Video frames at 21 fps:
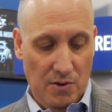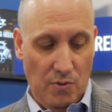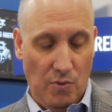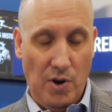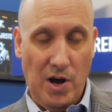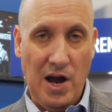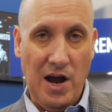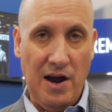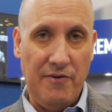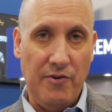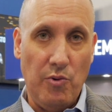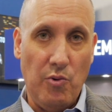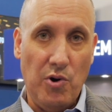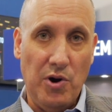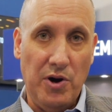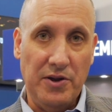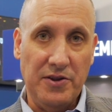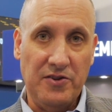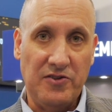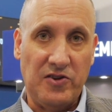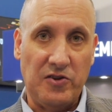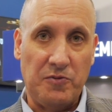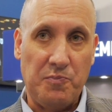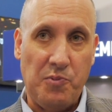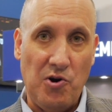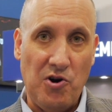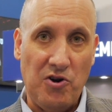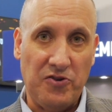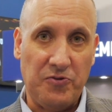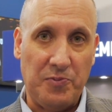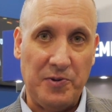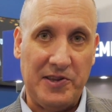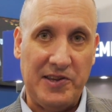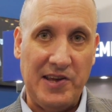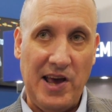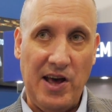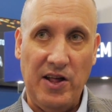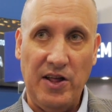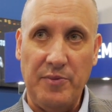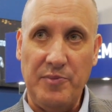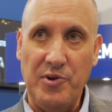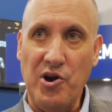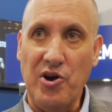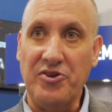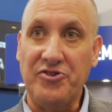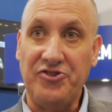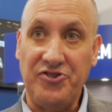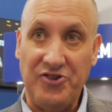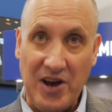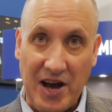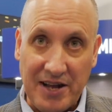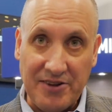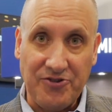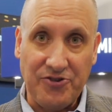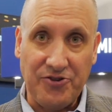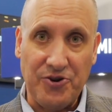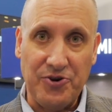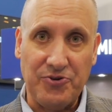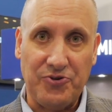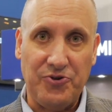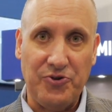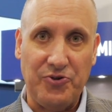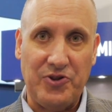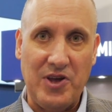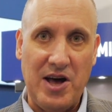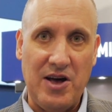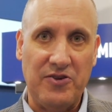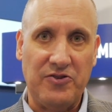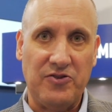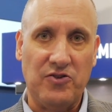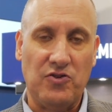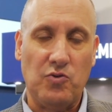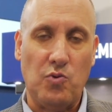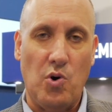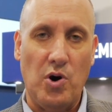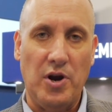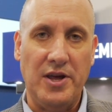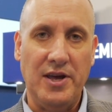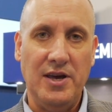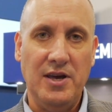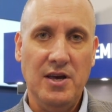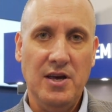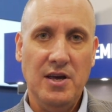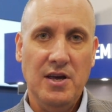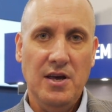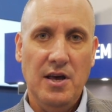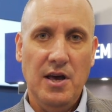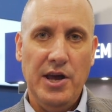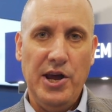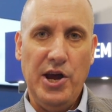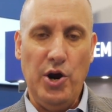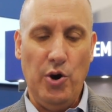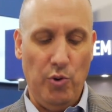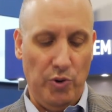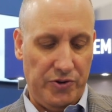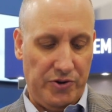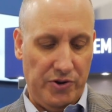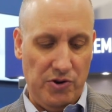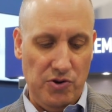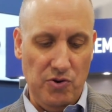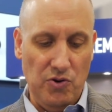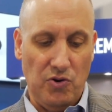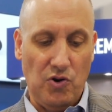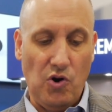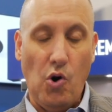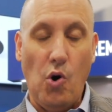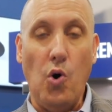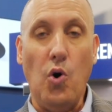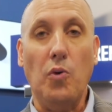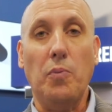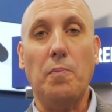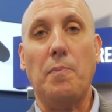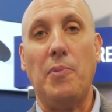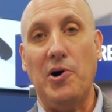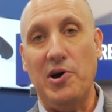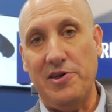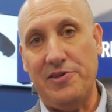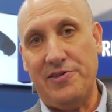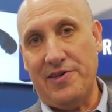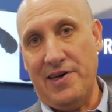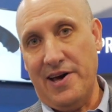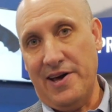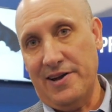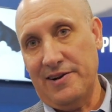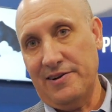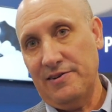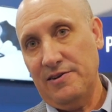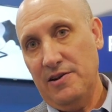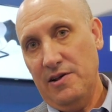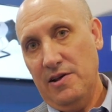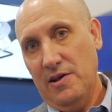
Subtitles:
Well, hi everyone, this is Paul Spitali. I'm here at SHOT Show 2020, here with the new Colt Python.